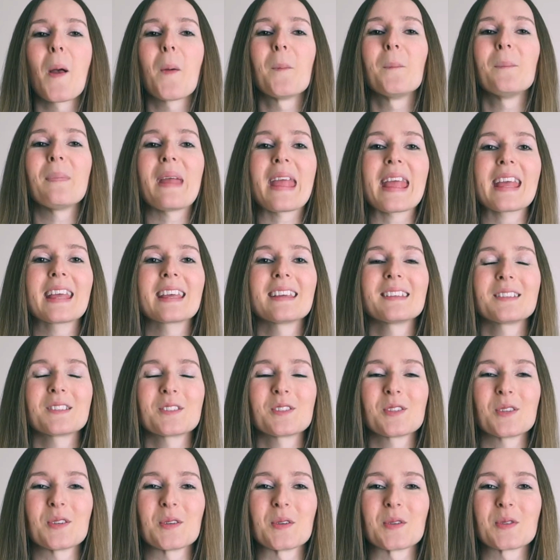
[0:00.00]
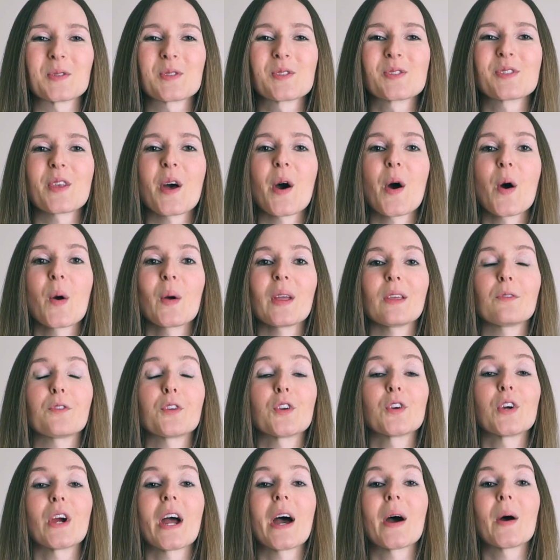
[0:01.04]
Make it two. So if
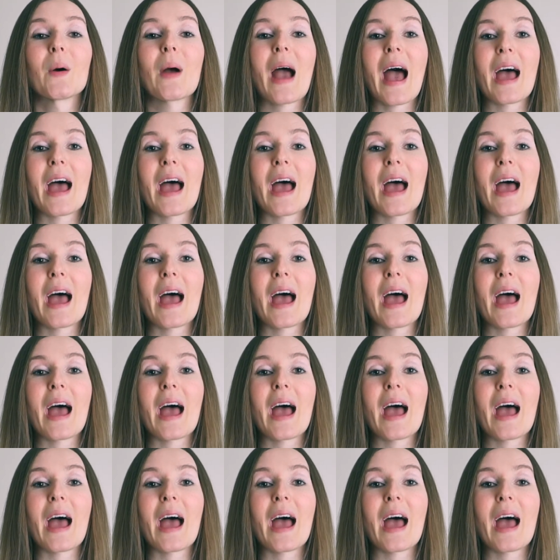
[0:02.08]
you're out